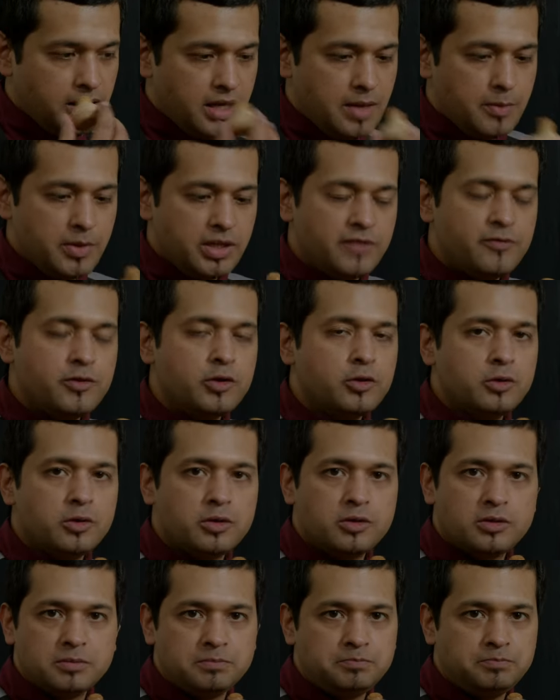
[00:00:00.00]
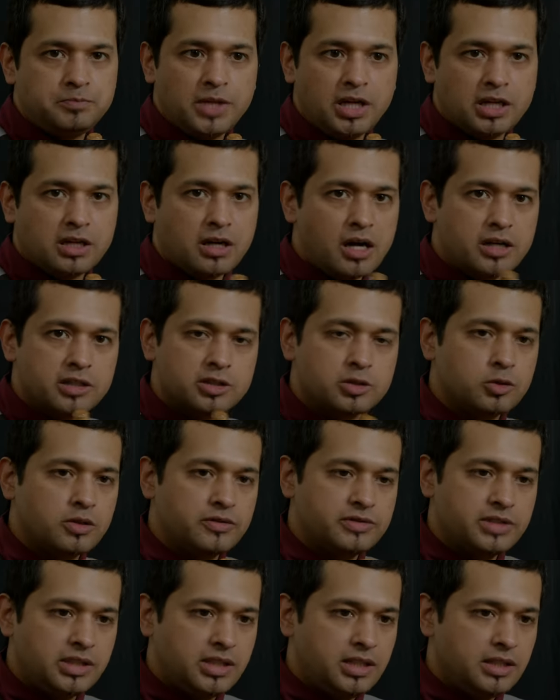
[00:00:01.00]
I mean, if you're a connoisseur
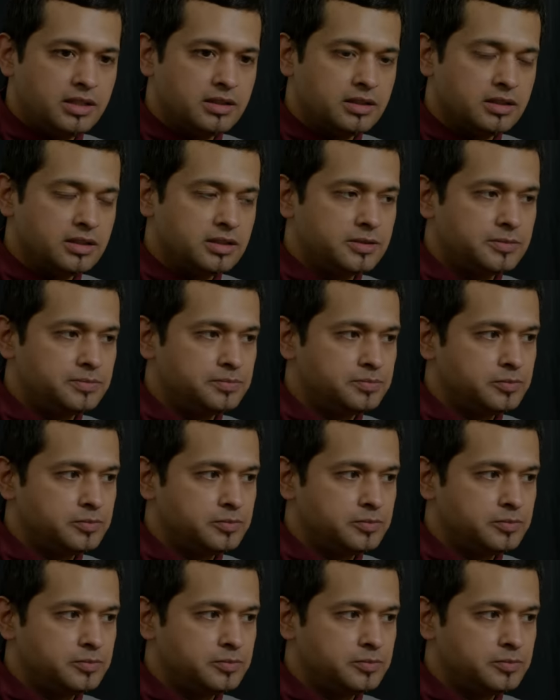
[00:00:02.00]
of tequila,